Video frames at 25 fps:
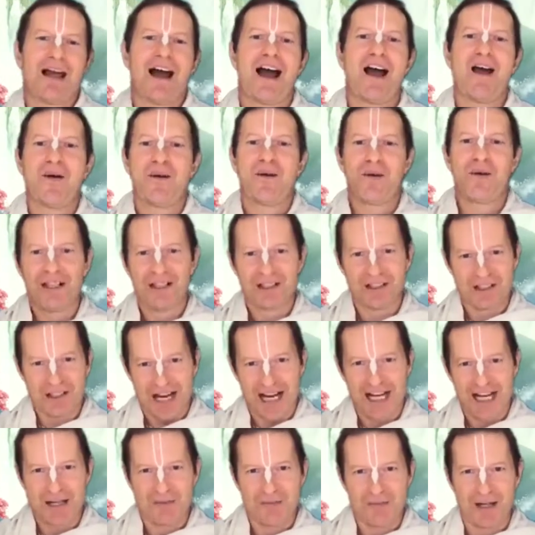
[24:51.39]
Tejas. "I will
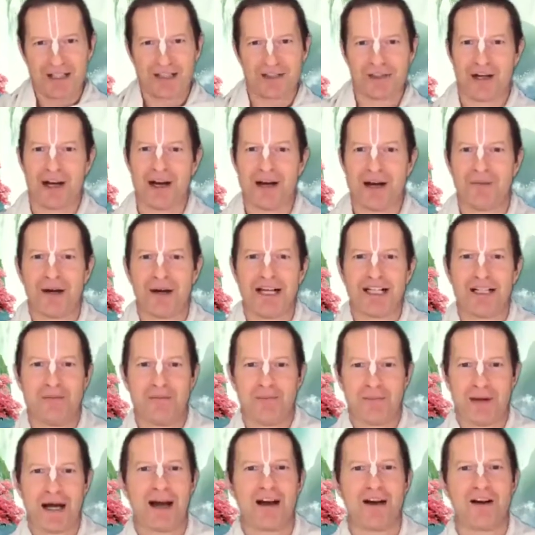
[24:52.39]
chant mantra, and by
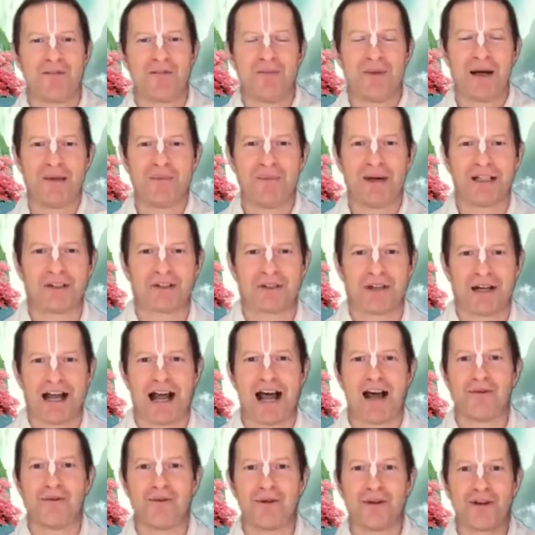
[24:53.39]
the power of my mantra,
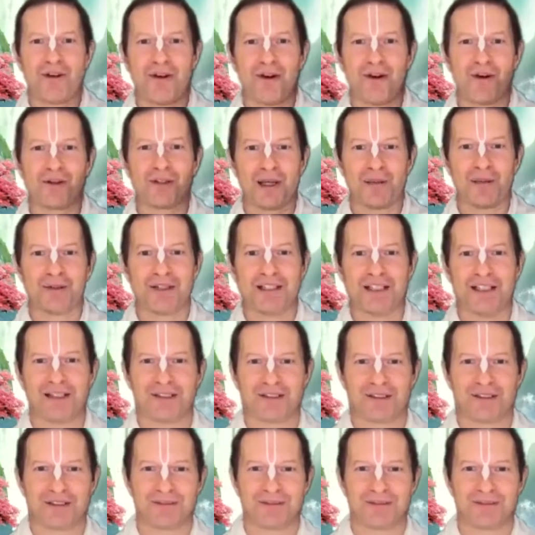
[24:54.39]
I will hold up the hill."